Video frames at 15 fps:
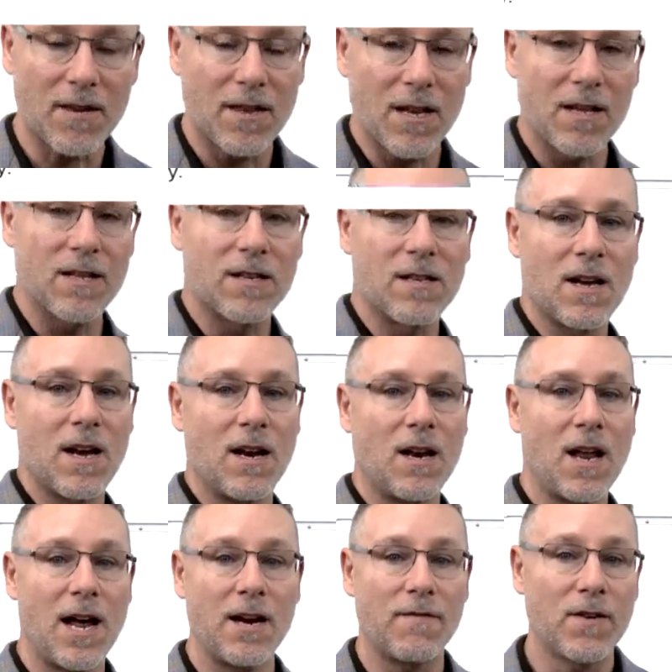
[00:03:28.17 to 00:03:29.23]
things at a
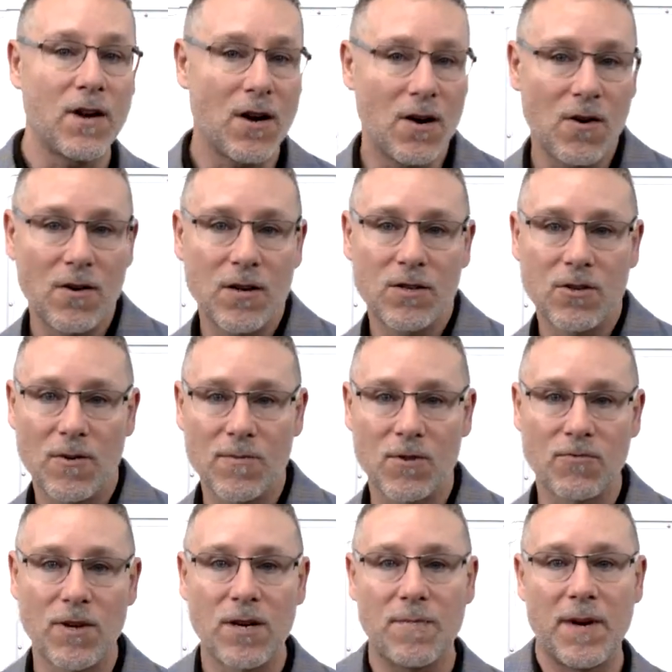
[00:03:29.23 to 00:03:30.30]
line of code in terms of
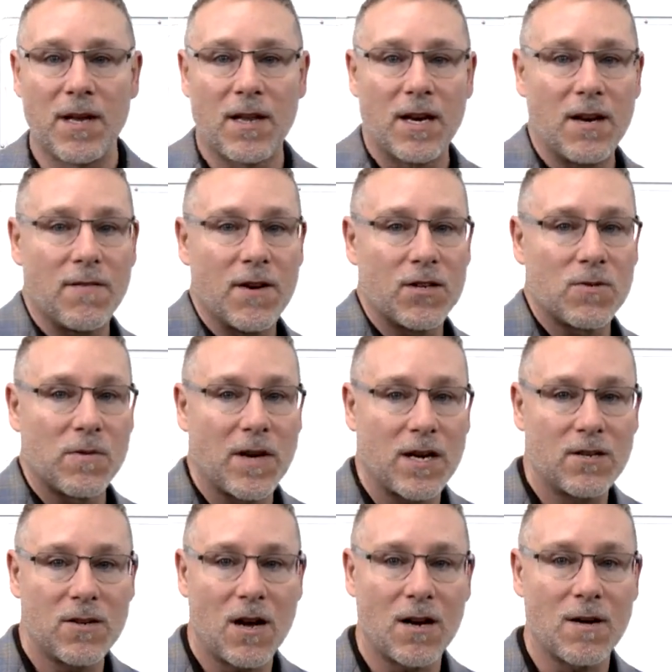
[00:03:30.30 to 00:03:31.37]
readability. Eventually, we've got to
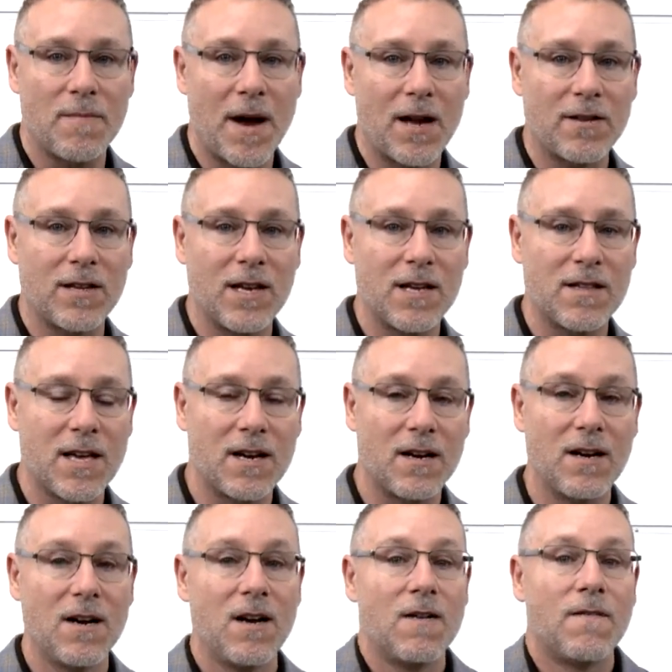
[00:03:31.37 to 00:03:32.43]
talk about things at a
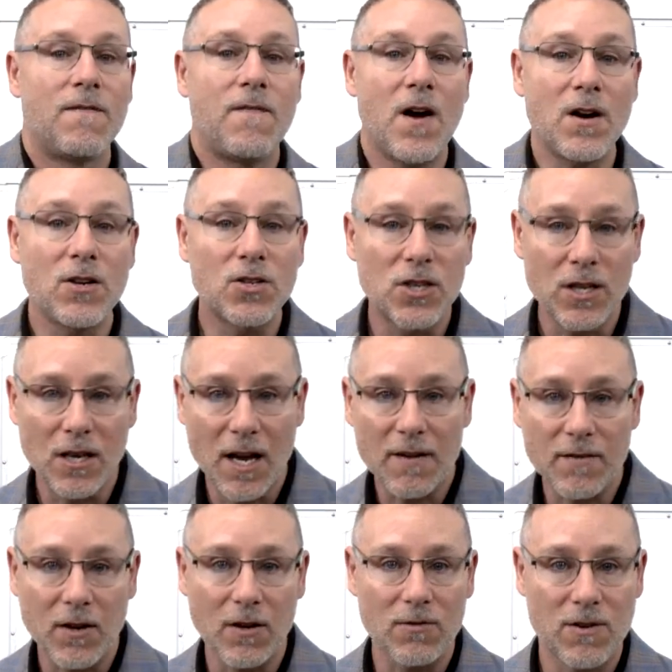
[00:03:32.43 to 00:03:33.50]
function
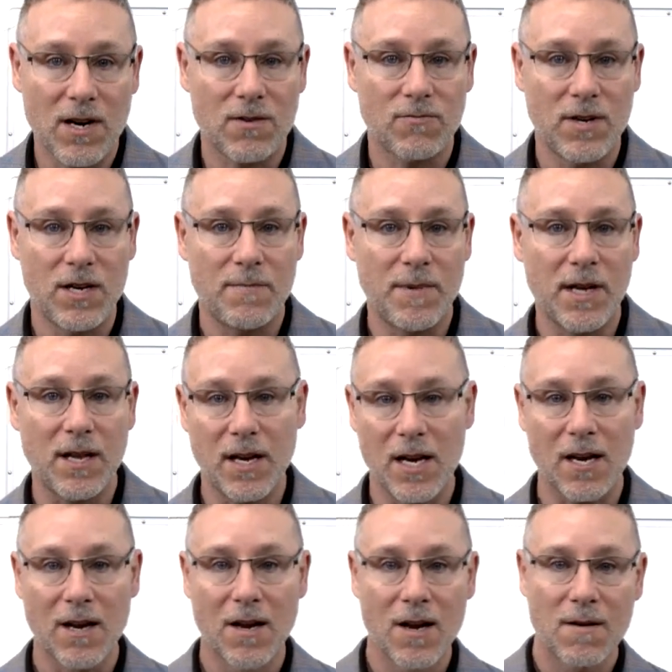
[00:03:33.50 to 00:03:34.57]
level around readability,
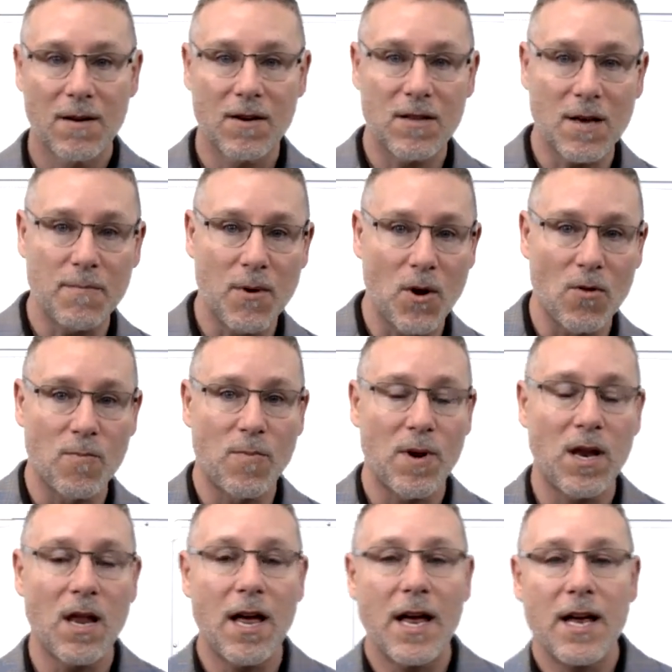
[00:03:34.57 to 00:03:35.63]
because they both
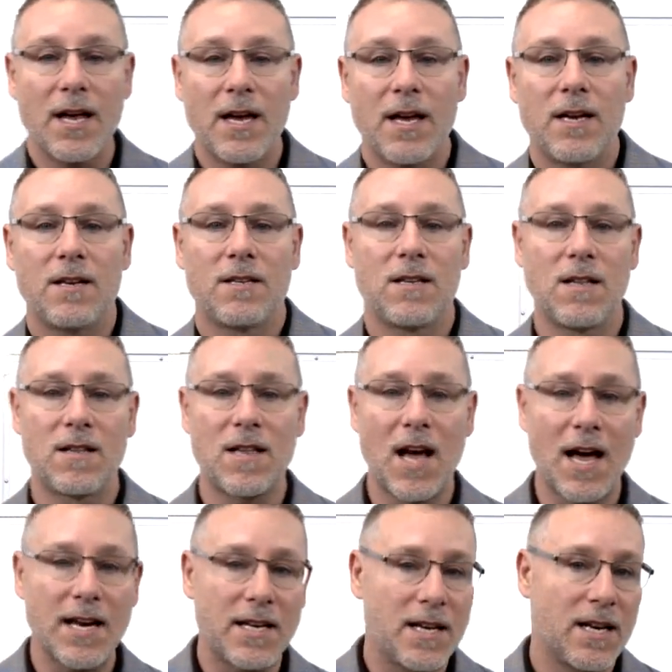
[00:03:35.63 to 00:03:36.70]
play into this
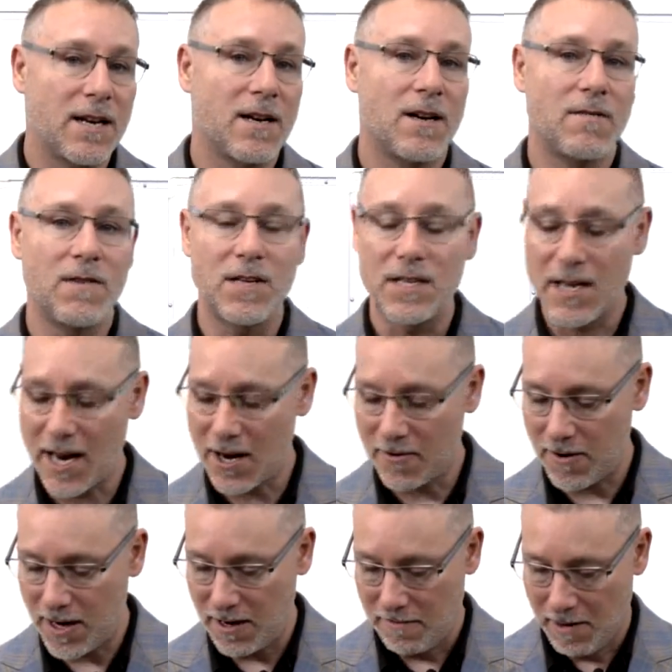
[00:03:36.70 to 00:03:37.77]
idea of
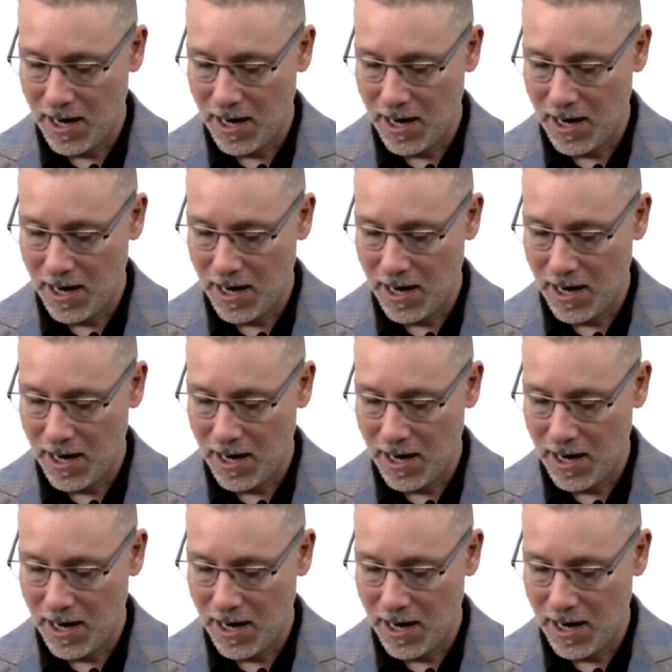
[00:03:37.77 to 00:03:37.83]
integrity.